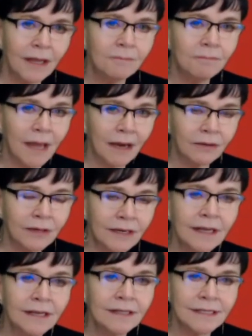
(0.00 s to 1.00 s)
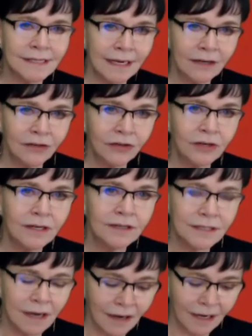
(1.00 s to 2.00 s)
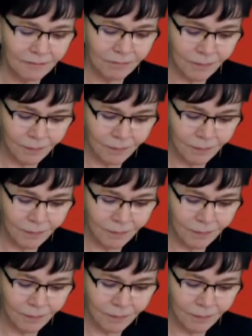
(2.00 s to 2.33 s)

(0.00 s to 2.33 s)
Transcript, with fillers: Mountain Standard Time.